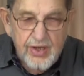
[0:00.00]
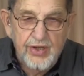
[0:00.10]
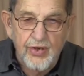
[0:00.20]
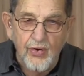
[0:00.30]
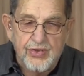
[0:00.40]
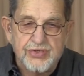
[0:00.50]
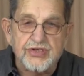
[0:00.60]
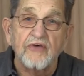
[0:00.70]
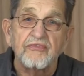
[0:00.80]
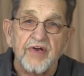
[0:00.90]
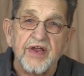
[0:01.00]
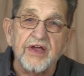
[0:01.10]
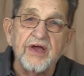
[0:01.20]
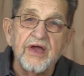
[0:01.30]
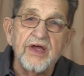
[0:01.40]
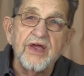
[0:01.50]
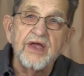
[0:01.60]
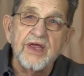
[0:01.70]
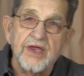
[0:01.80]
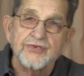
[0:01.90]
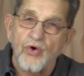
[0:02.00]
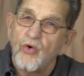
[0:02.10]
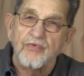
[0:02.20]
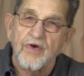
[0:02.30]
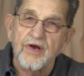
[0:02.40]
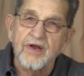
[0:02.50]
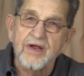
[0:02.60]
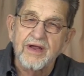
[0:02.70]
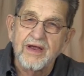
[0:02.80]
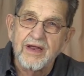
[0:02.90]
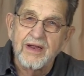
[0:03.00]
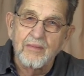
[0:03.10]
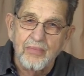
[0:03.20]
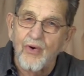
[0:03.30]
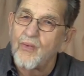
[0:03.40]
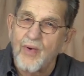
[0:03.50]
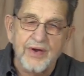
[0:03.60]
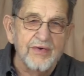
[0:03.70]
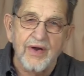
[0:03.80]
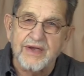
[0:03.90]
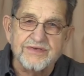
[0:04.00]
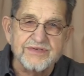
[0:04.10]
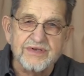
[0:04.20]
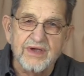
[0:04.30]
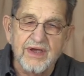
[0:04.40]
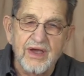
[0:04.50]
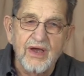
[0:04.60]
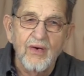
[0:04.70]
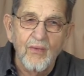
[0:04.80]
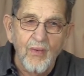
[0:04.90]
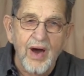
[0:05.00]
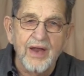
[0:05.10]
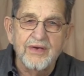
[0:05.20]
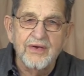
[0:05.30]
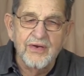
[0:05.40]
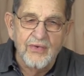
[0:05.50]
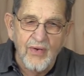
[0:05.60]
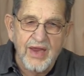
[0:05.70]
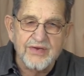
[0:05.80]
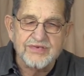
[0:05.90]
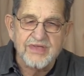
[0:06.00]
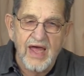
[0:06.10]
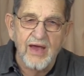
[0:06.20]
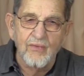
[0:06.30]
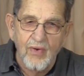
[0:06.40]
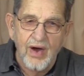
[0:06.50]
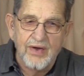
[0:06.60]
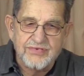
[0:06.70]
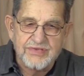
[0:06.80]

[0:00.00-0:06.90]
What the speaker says: Your suffering is over. Boy, what grace. What grace that was.